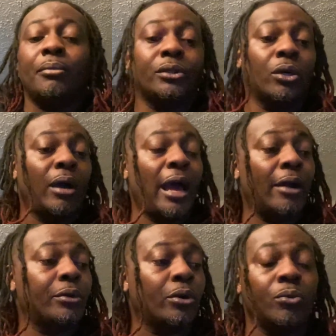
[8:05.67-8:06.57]
So I
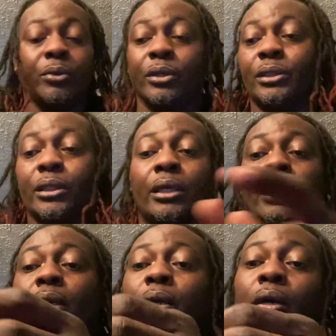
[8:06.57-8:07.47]
don't know. We'll see.
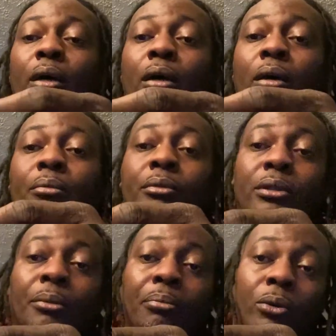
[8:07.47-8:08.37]
The
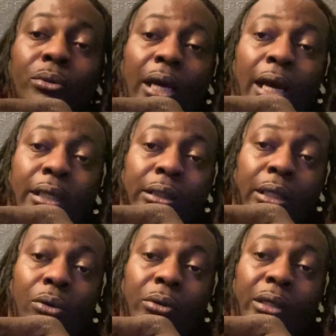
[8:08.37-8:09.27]
bolt to actually
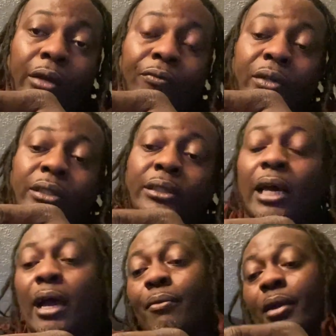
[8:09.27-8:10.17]
hold it in from the
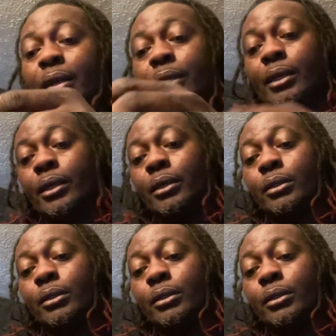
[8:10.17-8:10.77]
side right there.